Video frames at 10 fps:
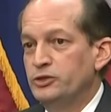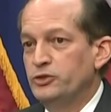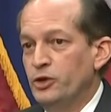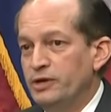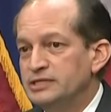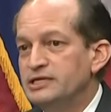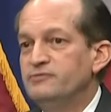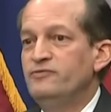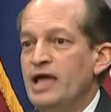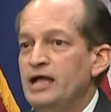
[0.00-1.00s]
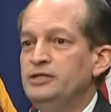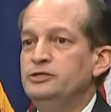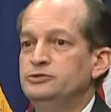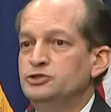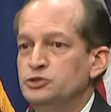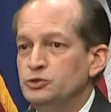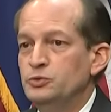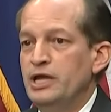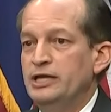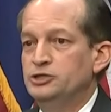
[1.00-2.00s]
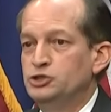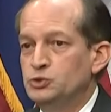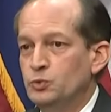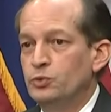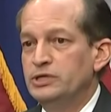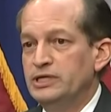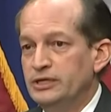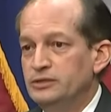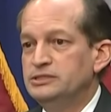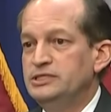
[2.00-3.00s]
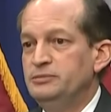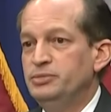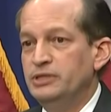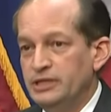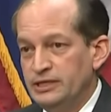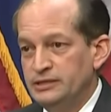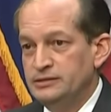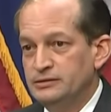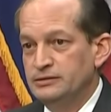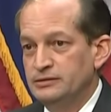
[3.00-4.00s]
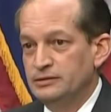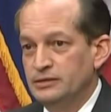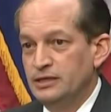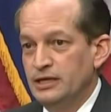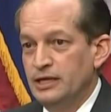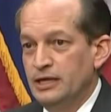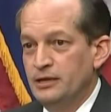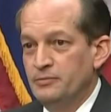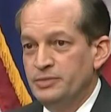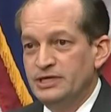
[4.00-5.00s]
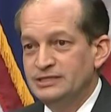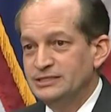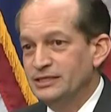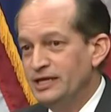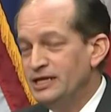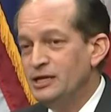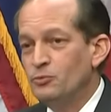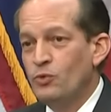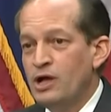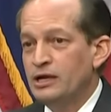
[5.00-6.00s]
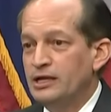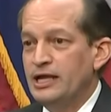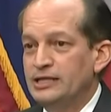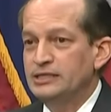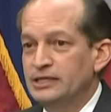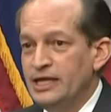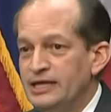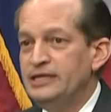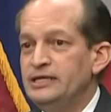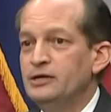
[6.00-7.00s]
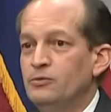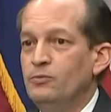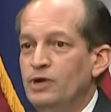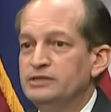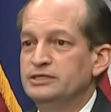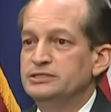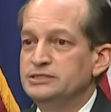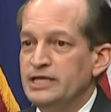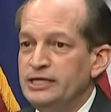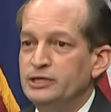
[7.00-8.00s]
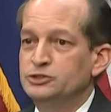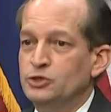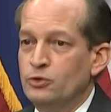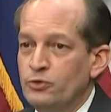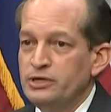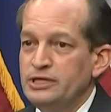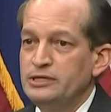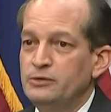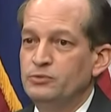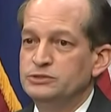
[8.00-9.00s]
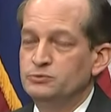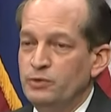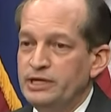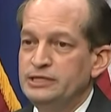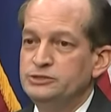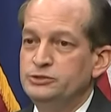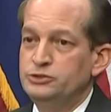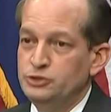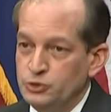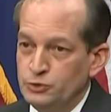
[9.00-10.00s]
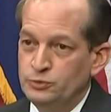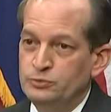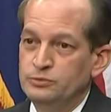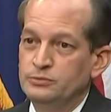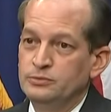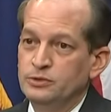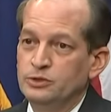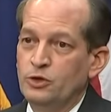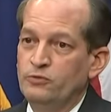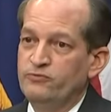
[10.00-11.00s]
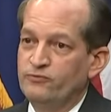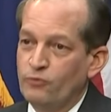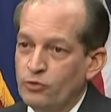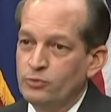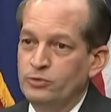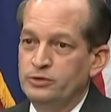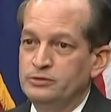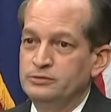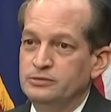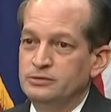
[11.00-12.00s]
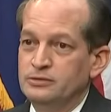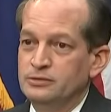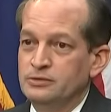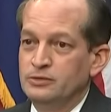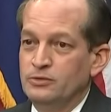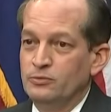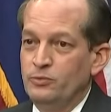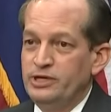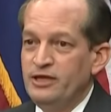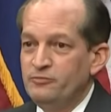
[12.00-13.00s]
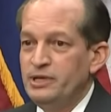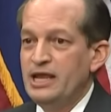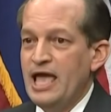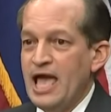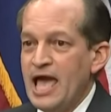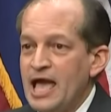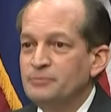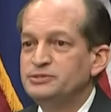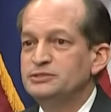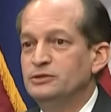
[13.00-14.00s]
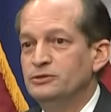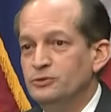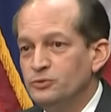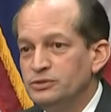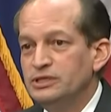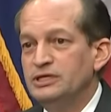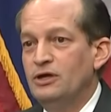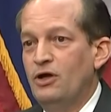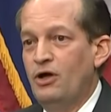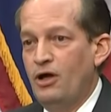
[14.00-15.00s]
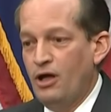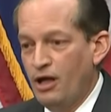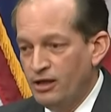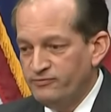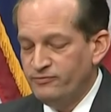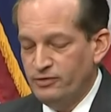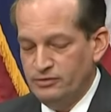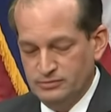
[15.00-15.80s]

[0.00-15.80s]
There is a value to a sure guilty plea, because letting him walk, letting what the state attorney was ready to do go forward, would have been absolutely awful.